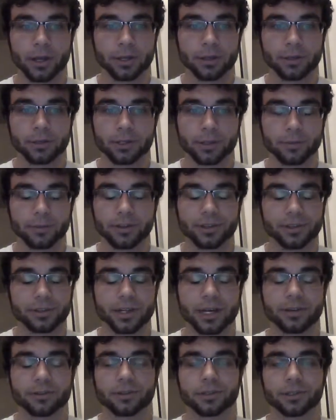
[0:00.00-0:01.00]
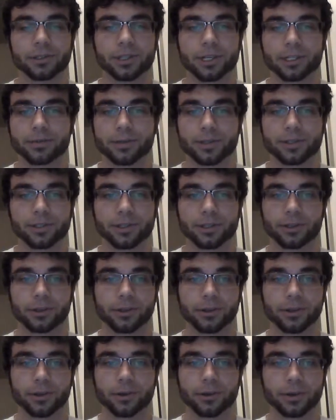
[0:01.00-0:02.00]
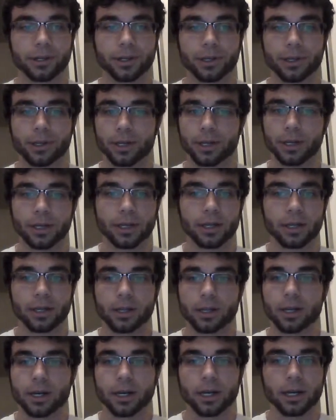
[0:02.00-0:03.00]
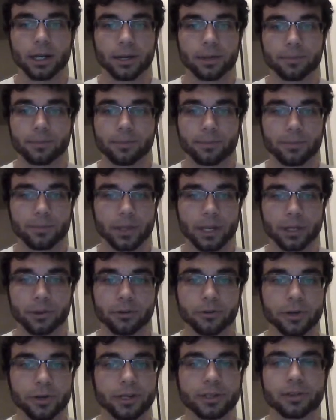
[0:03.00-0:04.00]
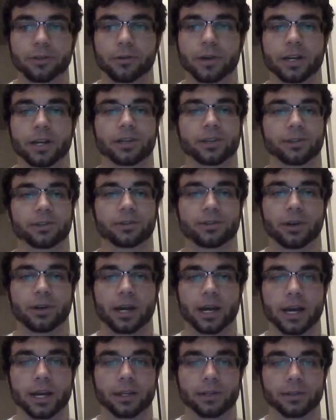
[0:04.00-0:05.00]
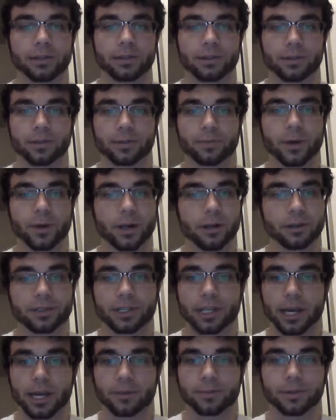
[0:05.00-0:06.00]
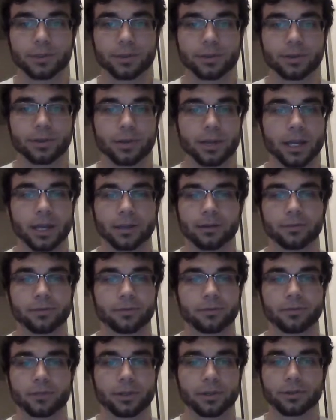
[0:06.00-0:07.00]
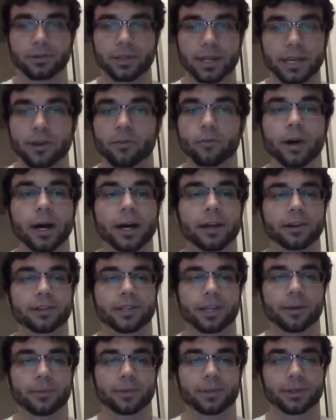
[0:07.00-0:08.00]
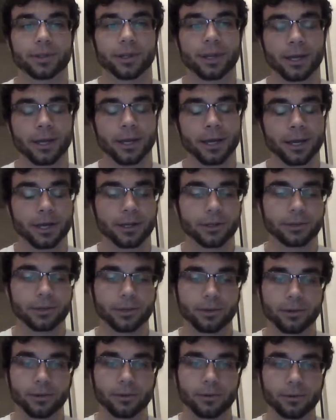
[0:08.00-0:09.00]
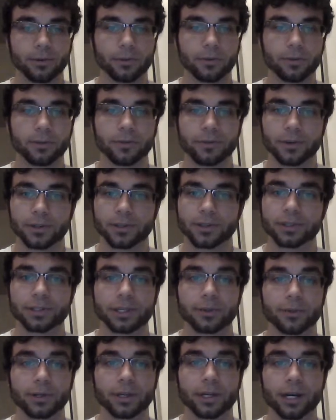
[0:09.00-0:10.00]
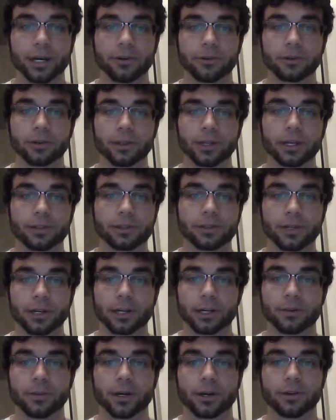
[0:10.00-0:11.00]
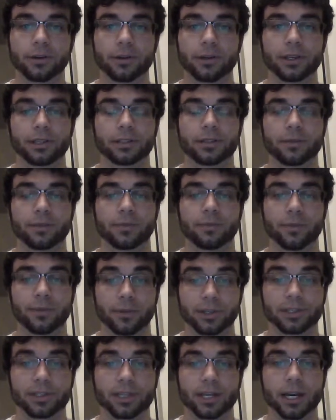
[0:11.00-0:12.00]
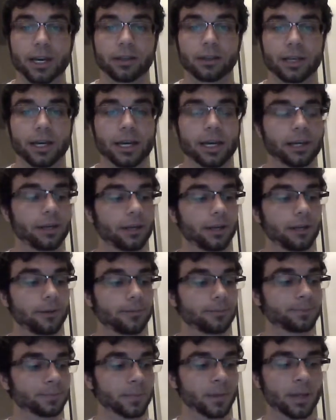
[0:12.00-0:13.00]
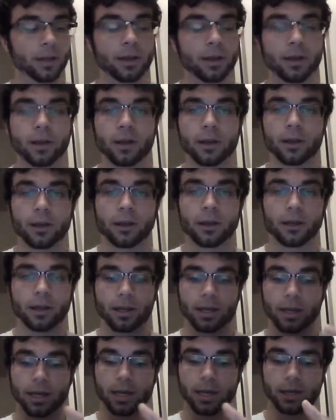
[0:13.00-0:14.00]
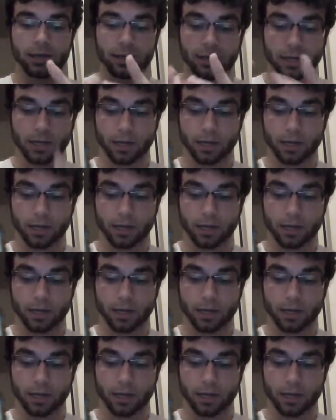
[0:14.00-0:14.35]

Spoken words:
some of these natural adjustments include uh, increased duration strides, smaller steps, and taking wider steps. So the first exhibit I would like to talk about is the Maasai lion hunt, and